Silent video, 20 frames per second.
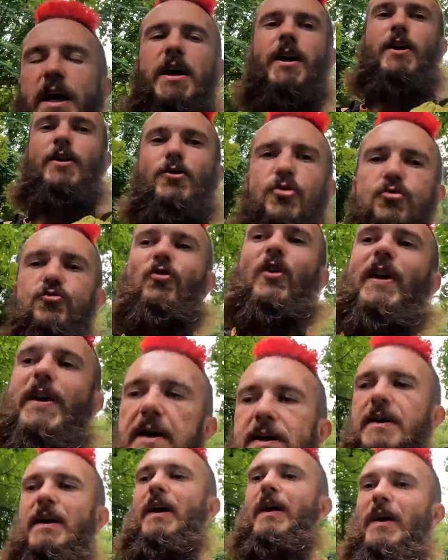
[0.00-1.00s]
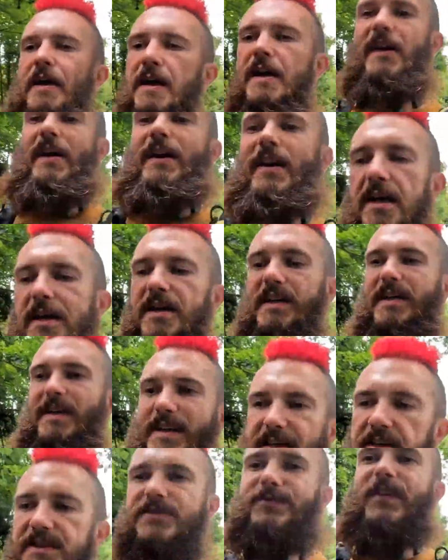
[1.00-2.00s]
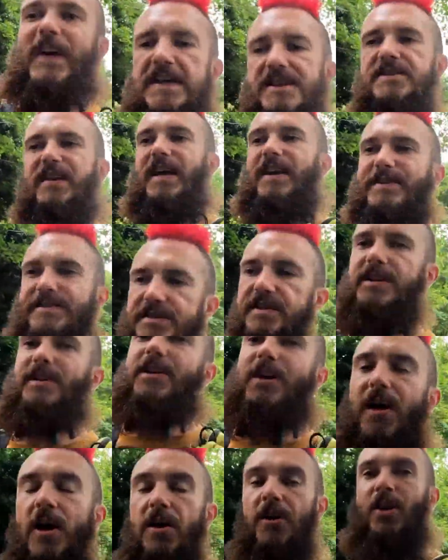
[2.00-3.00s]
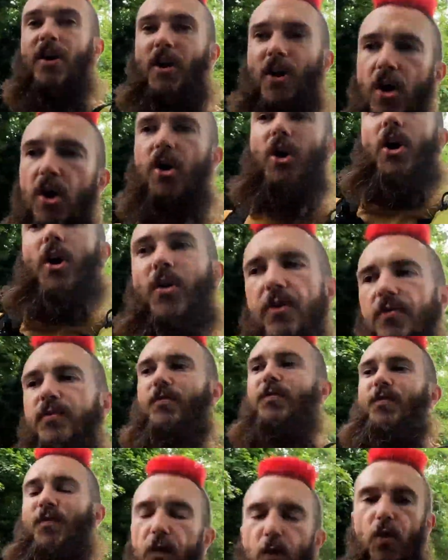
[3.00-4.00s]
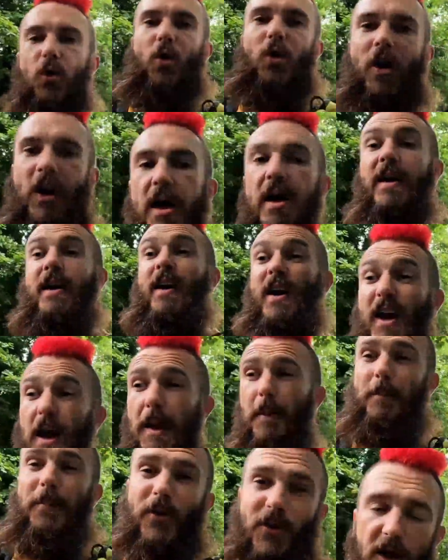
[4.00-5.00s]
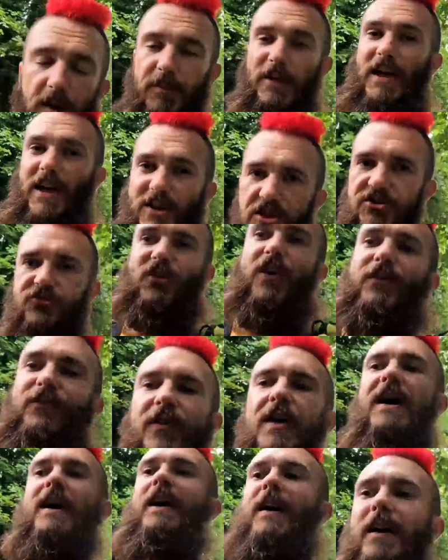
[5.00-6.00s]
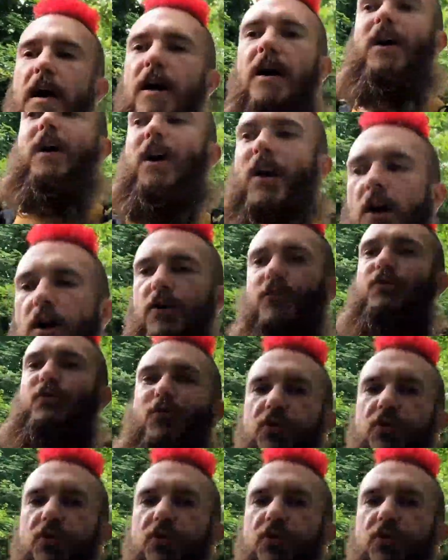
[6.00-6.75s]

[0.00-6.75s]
Hill running is fantastic for building up your leg strength. It's